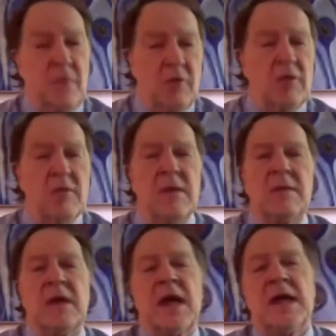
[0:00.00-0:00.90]
a Fourth
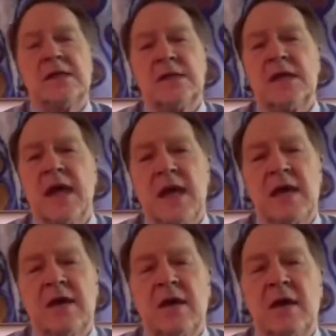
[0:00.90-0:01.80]
Amendment case today
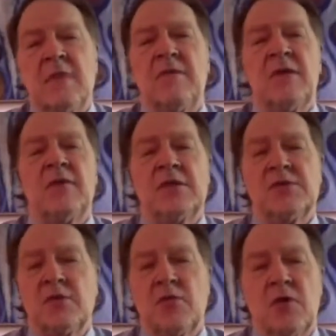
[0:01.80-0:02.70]
in Federal
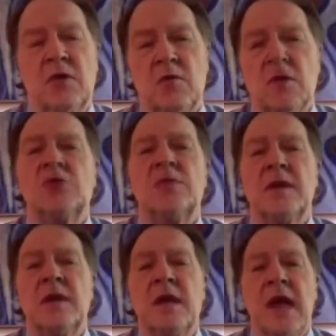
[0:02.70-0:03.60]
District Court in
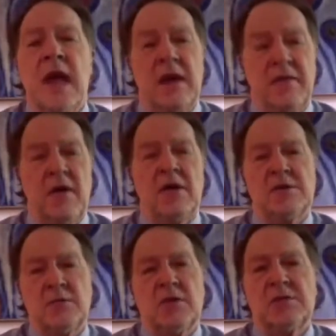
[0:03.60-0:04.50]
Richmond, and a
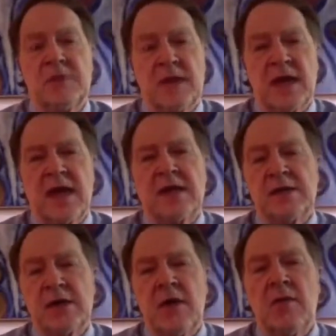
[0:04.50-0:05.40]
false imprisonment
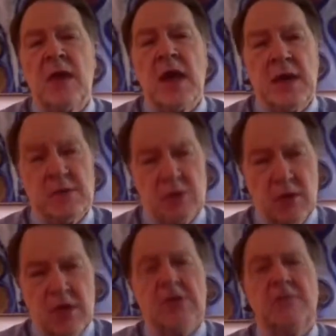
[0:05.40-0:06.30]
case. So he was
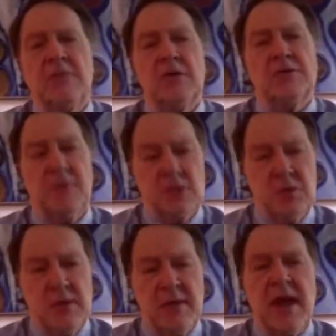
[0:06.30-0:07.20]
arrested for his First
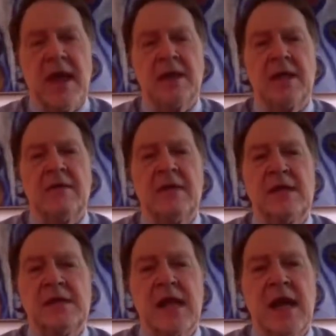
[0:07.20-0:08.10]
Amendment
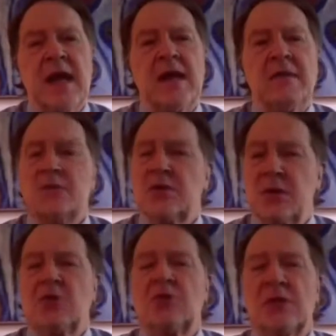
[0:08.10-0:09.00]
activities, and he was
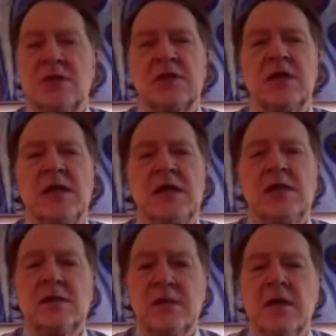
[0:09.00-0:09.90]
searched and
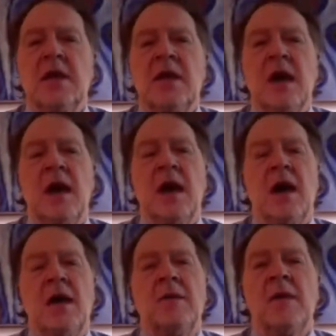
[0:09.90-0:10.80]
seized
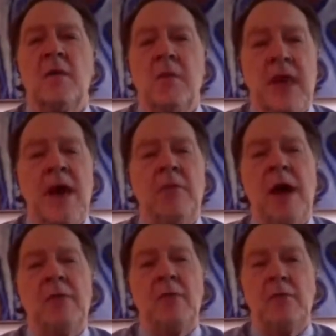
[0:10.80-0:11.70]
without
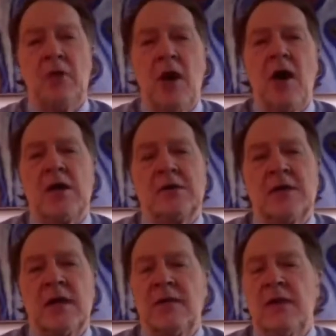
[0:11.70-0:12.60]
probable cause.
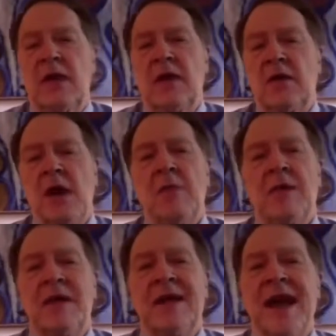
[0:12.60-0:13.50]
The
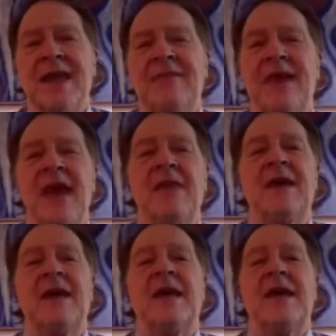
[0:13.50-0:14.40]
government did not even have
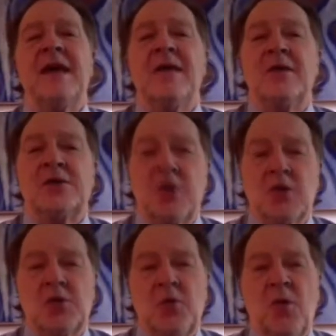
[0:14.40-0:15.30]
a
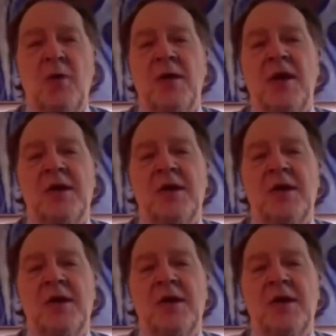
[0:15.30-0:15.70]
search warrant